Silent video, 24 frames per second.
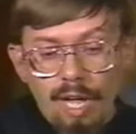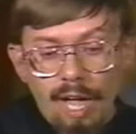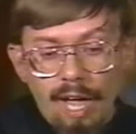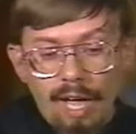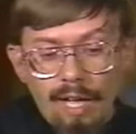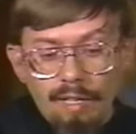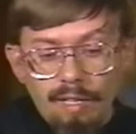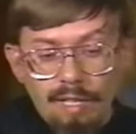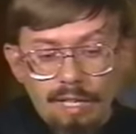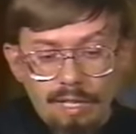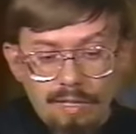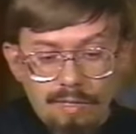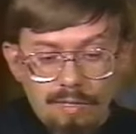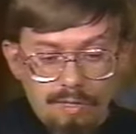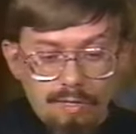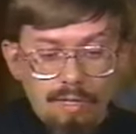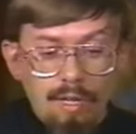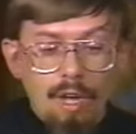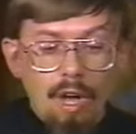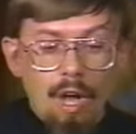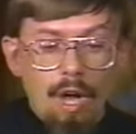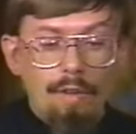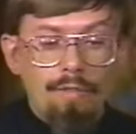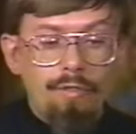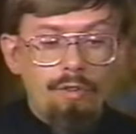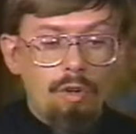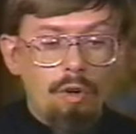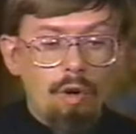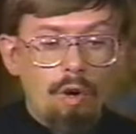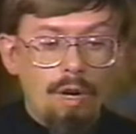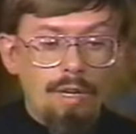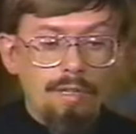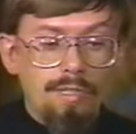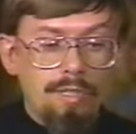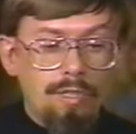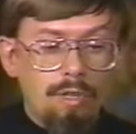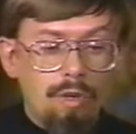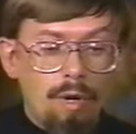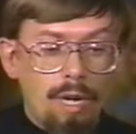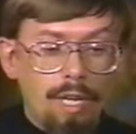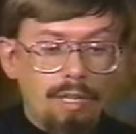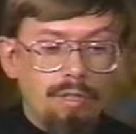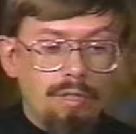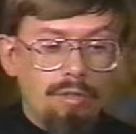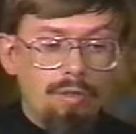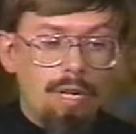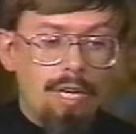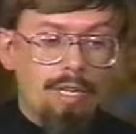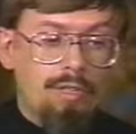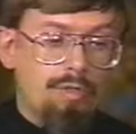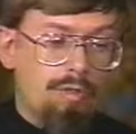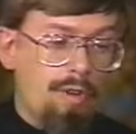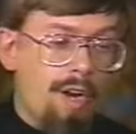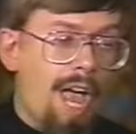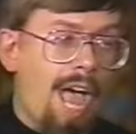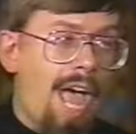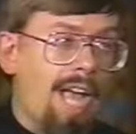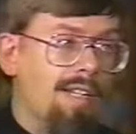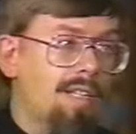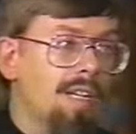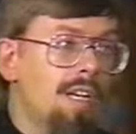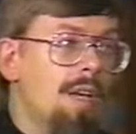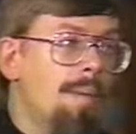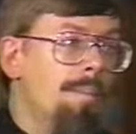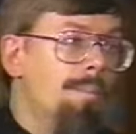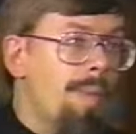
and it's of course going to attract